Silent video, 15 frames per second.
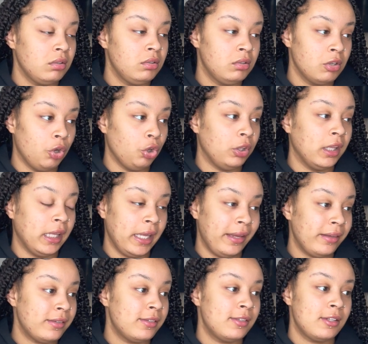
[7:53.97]
good
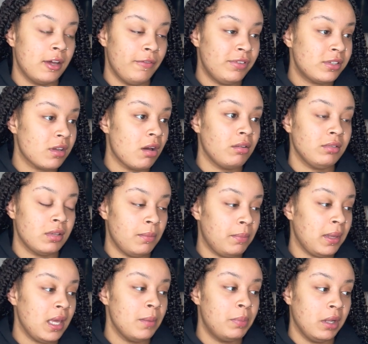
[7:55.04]
list of songs and
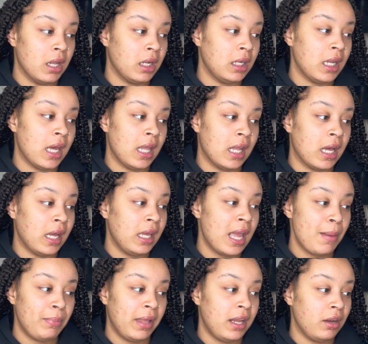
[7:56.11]
people out there. Like, you
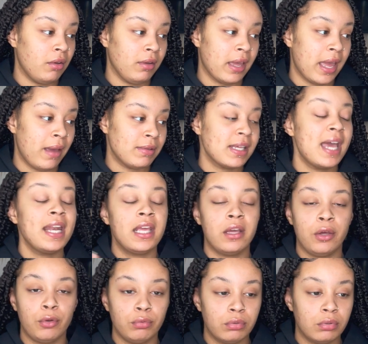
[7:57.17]
ain't playing no games.
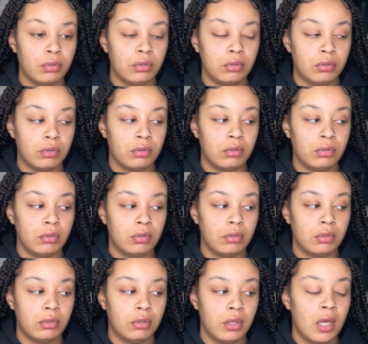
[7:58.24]
Anywho,
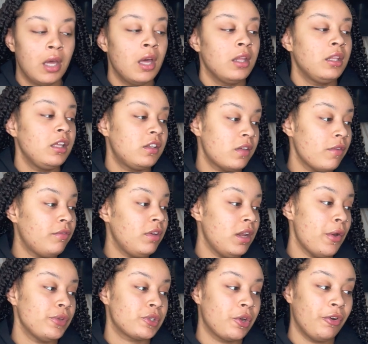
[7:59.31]
this video
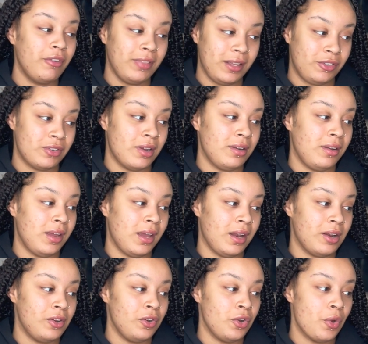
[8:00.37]
is currently trending
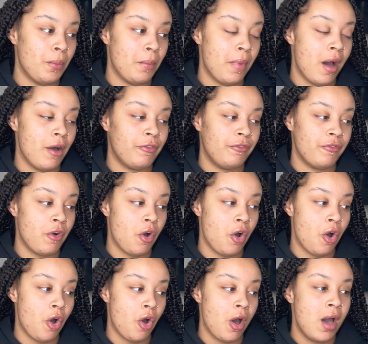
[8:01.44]
number
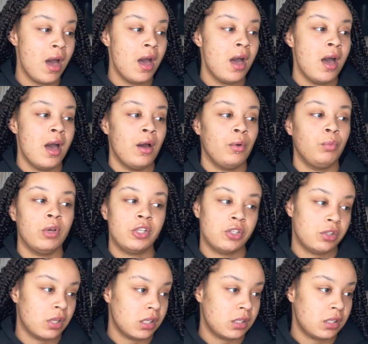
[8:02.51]
four which does not